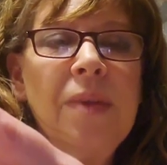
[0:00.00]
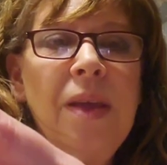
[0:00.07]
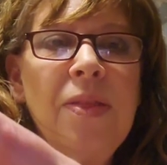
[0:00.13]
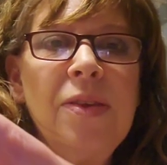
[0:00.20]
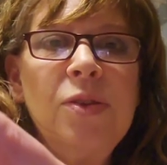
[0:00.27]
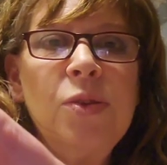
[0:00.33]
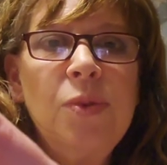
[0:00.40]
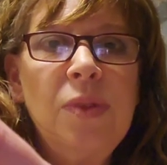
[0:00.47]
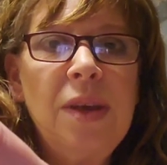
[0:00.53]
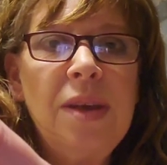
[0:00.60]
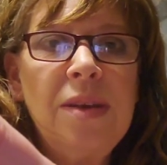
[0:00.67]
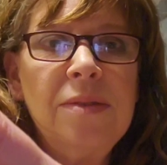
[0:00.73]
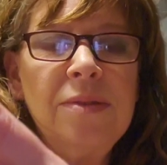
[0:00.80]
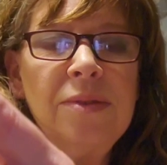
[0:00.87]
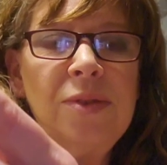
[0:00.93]

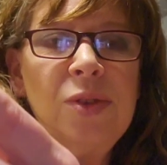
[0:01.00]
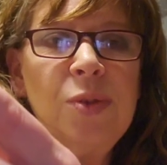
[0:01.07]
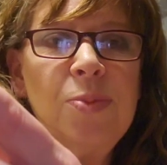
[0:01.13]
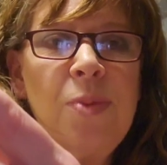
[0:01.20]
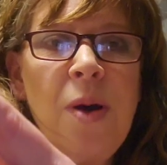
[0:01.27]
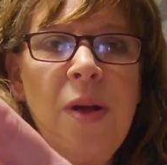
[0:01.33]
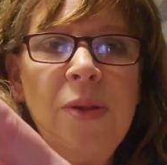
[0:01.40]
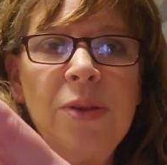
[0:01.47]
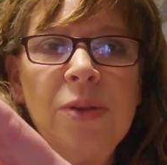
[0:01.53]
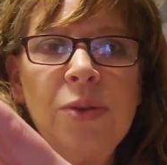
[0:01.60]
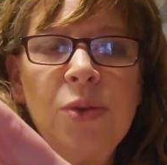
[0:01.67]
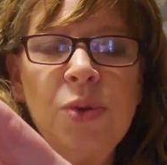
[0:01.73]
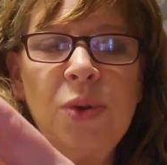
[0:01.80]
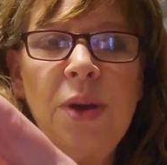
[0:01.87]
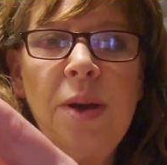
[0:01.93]
the smaller
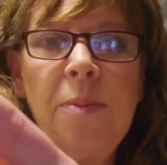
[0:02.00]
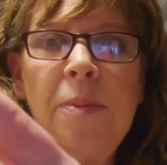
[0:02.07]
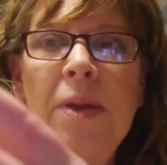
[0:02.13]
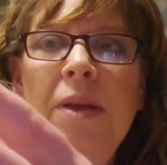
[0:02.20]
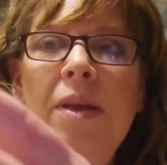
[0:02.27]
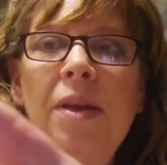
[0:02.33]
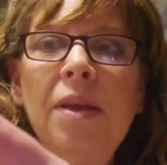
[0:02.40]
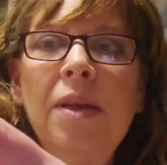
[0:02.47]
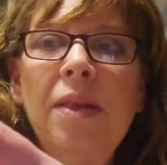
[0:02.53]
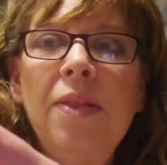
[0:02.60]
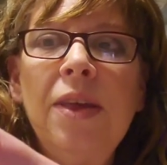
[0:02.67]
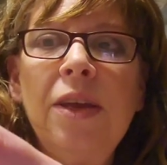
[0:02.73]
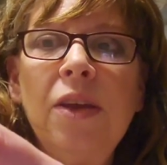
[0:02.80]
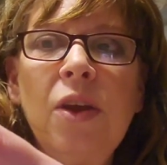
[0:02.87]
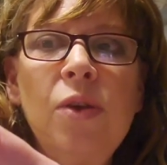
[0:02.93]
trim
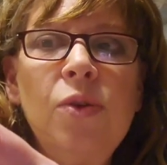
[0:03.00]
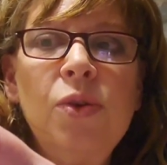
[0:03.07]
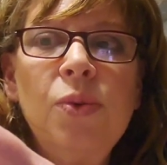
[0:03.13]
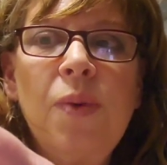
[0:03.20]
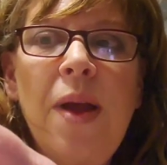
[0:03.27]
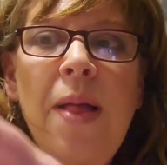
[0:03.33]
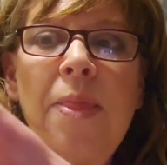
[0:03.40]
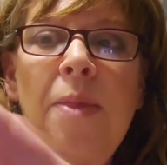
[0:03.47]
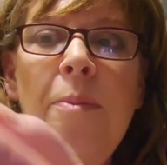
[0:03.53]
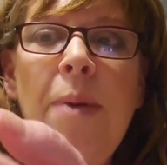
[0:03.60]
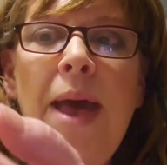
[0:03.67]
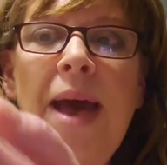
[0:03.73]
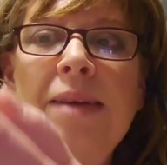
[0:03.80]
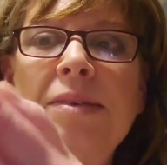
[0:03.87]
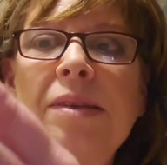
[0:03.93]
that goes around the
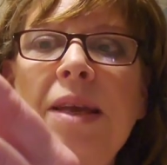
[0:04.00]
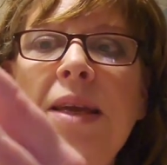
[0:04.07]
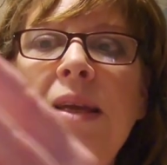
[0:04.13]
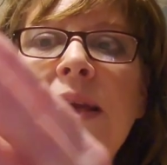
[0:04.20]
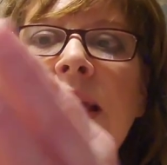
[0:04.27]
basket.